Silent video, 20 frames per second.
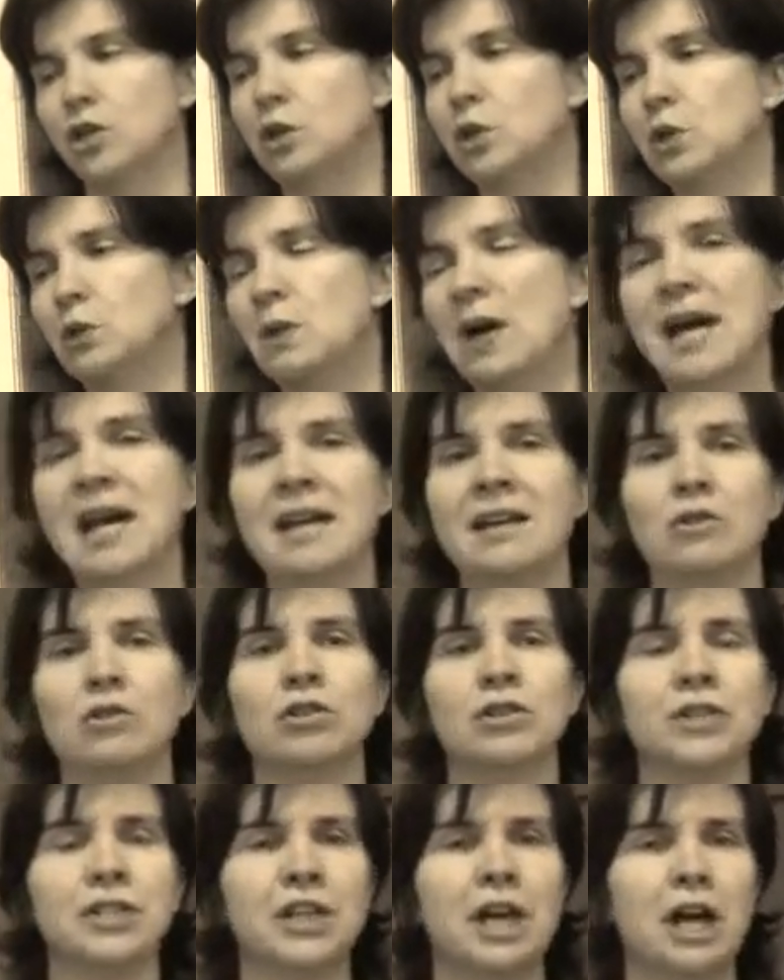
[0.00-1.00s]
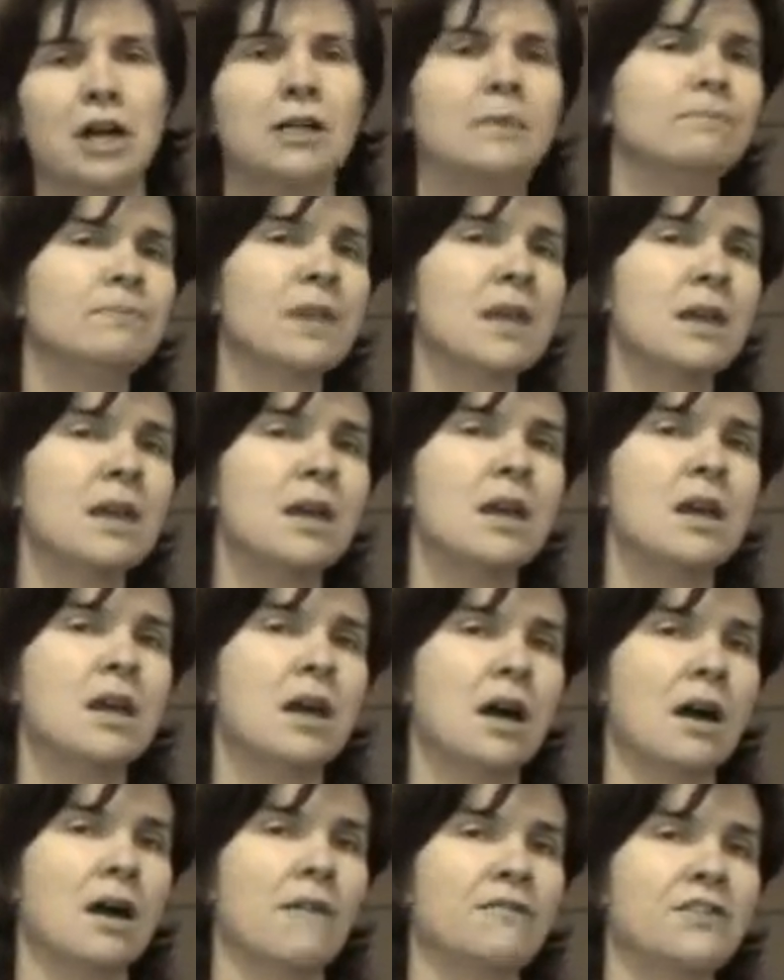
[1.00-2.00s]
call and also
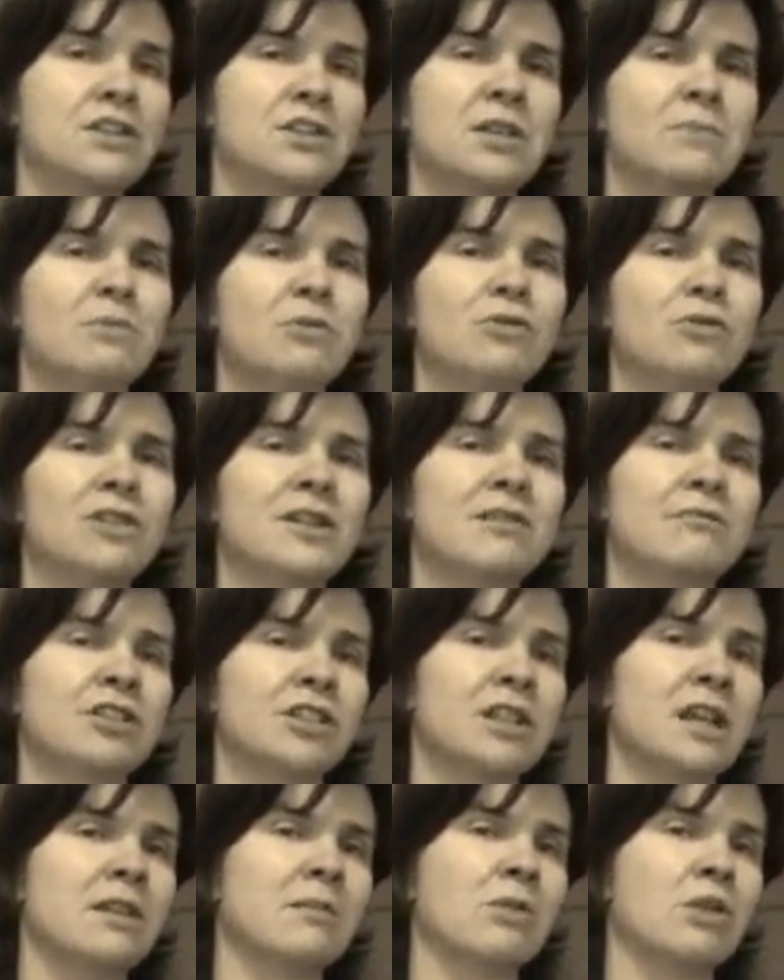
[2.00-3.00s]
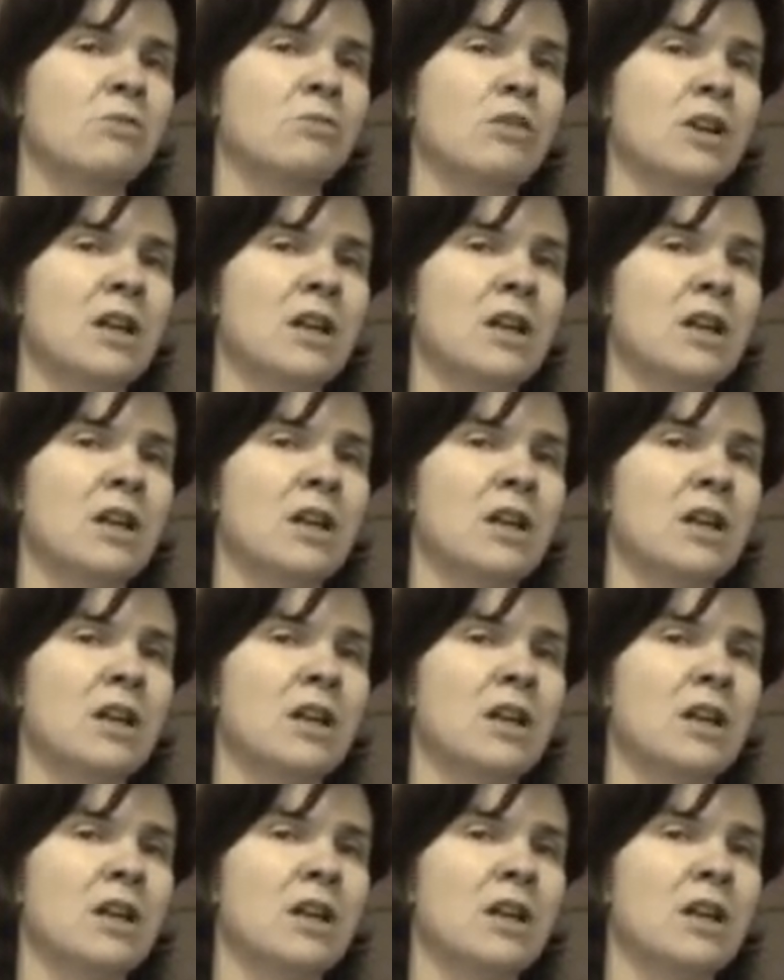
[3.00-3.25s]
a few support networks at the moment